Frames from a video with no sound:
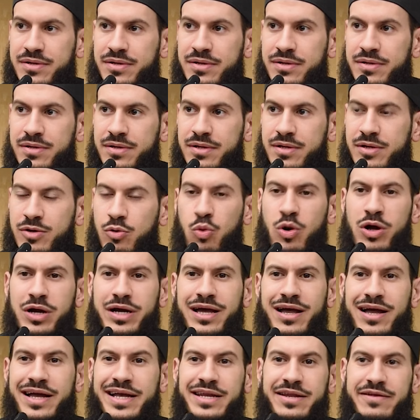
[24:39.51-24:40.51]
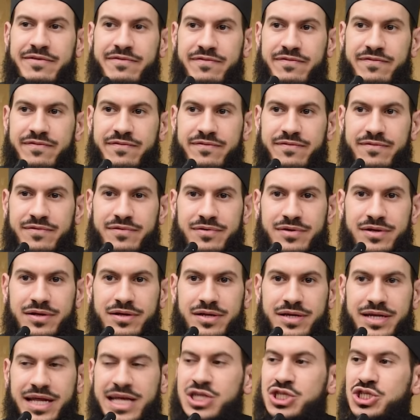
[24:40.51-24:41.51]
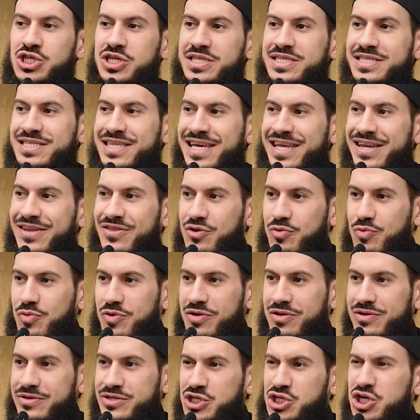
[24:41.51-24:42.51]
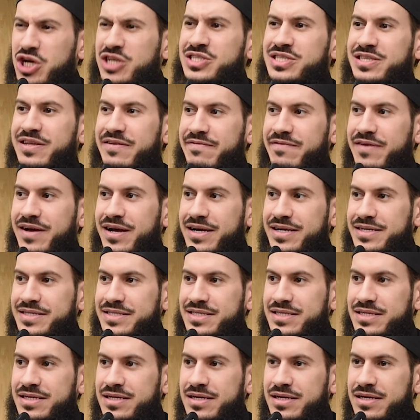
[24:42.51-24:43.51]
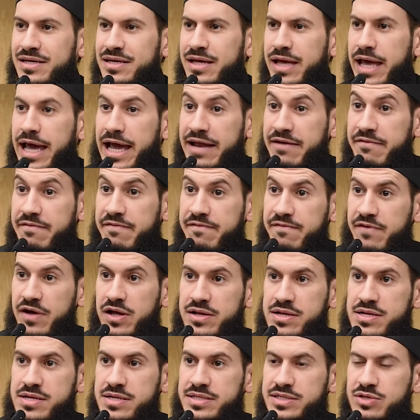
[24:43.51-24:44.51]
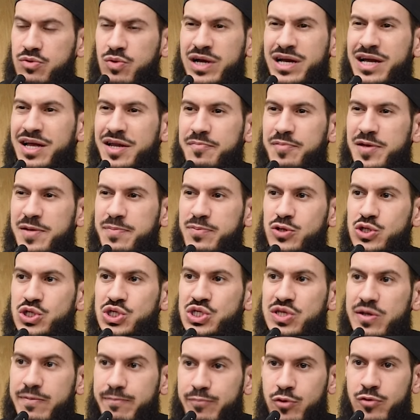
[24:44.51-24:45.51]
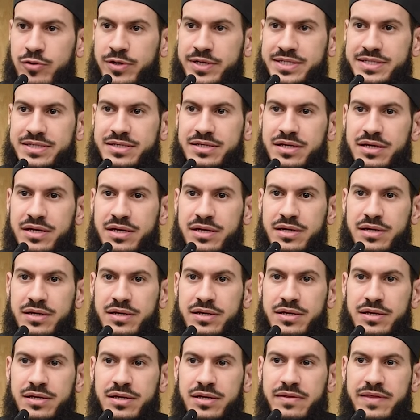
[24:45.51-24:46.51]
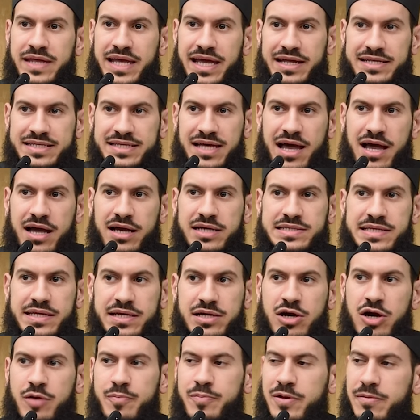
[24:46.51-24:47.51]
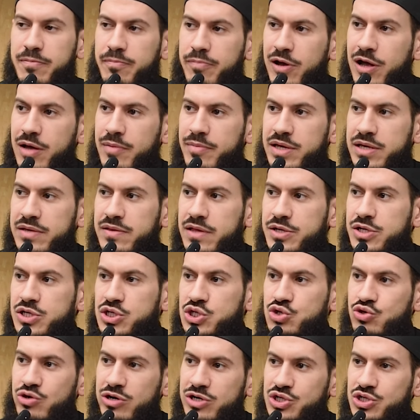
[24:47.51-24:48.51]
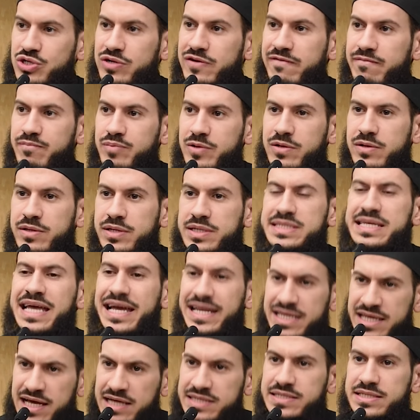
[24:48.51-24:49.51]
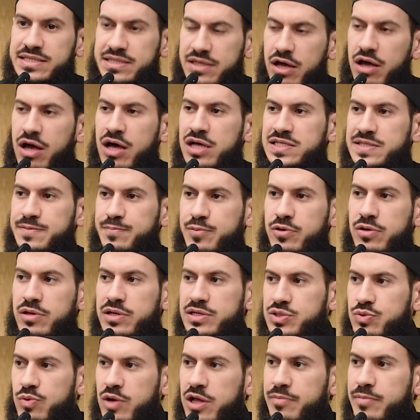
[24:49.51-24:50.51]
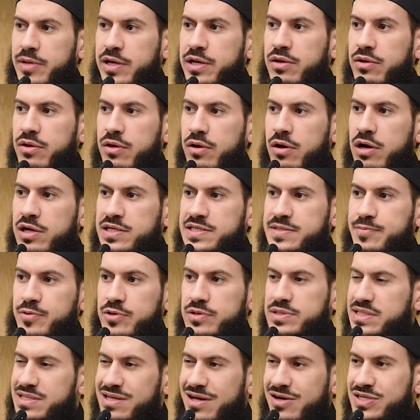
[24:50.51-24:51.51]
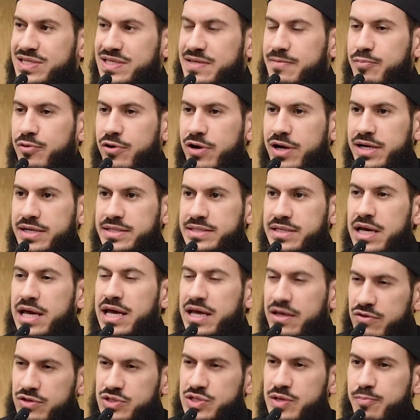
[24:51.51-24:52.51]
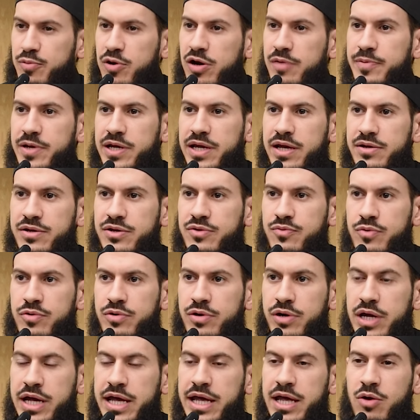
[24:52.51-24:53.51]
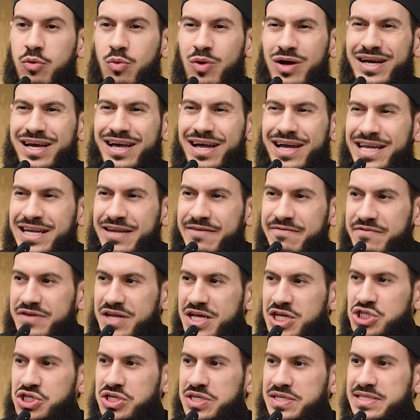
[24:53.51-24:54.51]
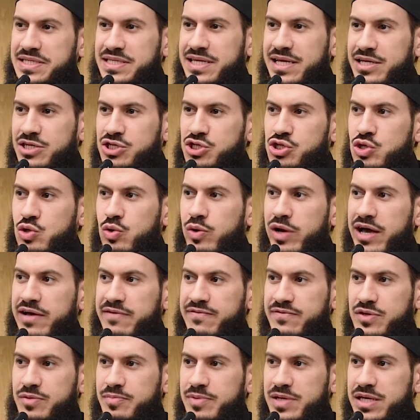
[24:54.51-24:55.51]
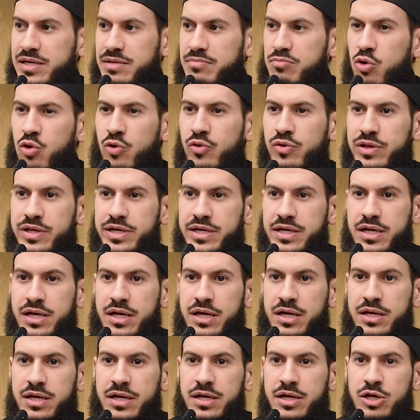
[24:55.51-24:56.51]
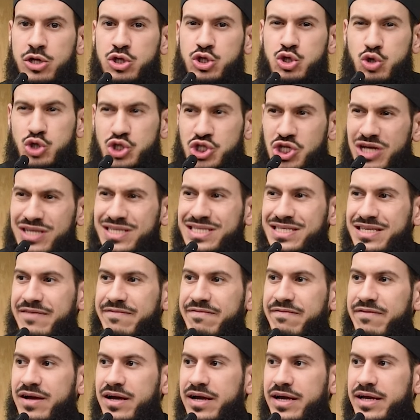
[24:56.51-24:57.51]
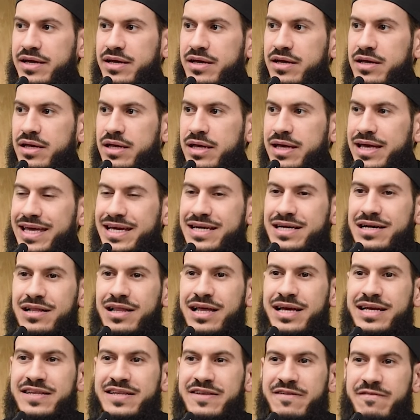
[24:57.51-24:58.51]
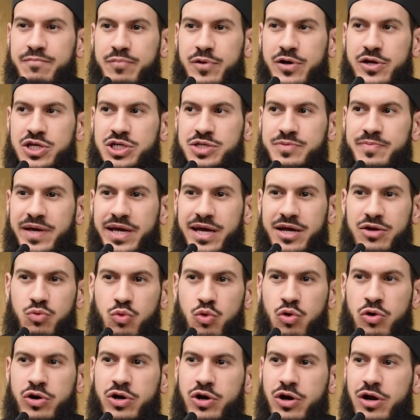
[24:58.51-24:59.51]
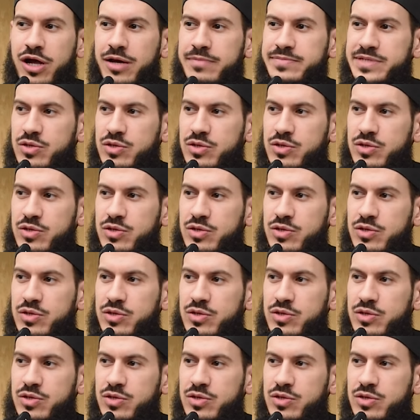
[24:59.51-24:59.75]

What kind of nation state in the world justifies and funds, and what kind of people support the attacks, the carpet bombing, the destruction of buildings, and yes, the hospital as well, many other hospitals. It's not a surprise there's a propaganda war. What kind of nation state do you have to be morally to justify a collective punishment and war crimes and white